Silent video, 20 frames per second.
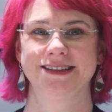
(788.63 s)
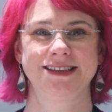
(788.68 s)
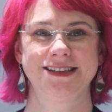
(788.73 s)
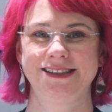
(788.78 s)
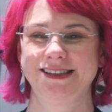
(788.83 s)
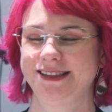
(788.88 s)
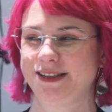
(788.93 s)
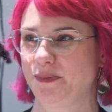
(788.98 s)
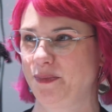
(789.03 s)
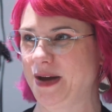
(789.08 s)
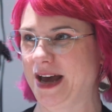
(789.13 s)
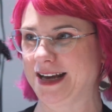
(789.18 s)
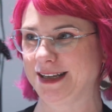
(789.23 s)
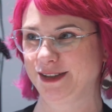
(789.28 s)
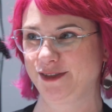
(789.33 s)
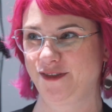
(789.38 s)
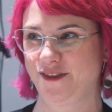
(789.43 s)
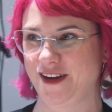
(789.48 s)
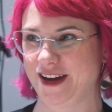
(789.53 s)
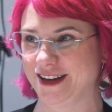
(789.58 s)
this is a
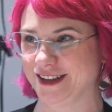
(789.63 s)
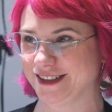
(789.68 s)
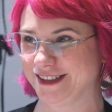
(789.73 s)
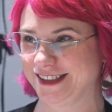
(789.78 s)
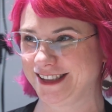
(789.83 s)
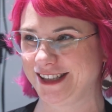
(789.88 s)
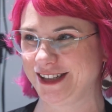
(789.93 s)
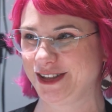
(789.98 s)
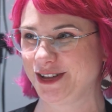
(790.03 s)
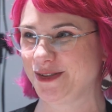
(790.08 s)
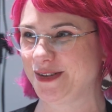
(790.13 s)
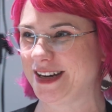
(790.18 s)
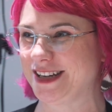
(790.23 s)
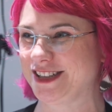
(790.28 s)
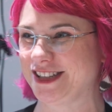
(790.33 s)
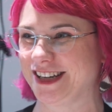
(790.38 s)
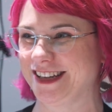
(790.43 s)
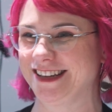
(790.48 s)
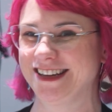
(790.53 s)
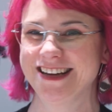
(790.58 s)
pass-fail
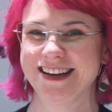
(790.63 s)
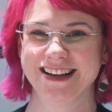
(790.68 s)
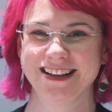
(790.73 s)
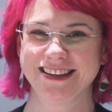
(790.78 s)
situation.